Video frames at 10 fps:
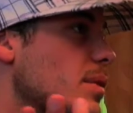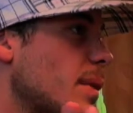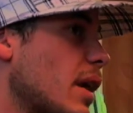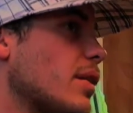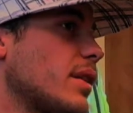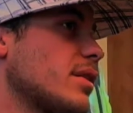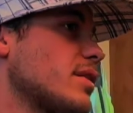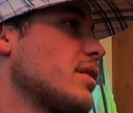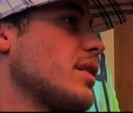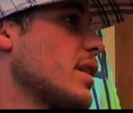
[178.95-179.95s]
I mean, I don't think there's
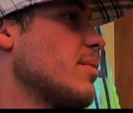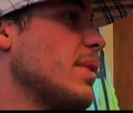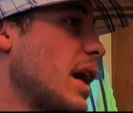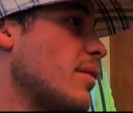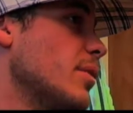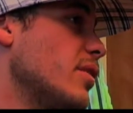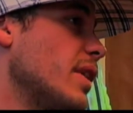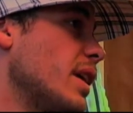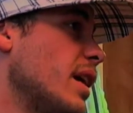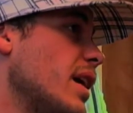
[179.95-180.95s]
such thing as a bad movie.